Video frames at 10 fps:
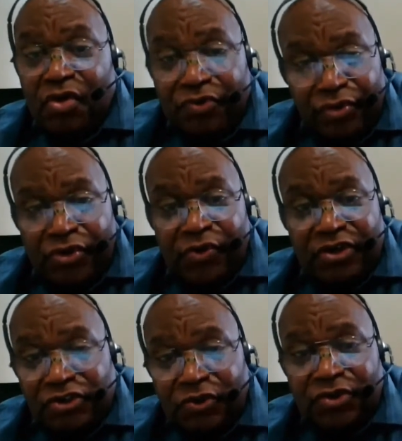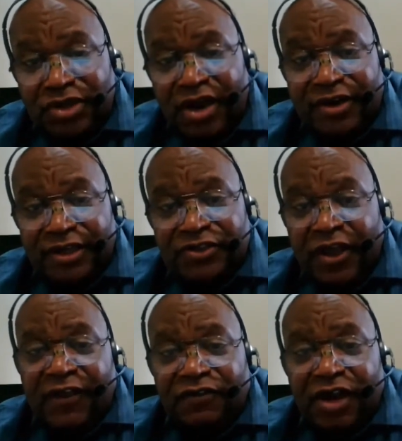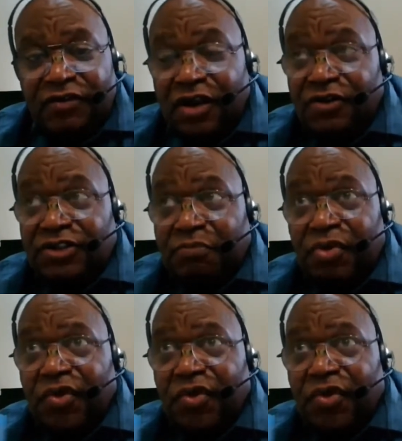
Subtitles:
Both of you are so darn there is a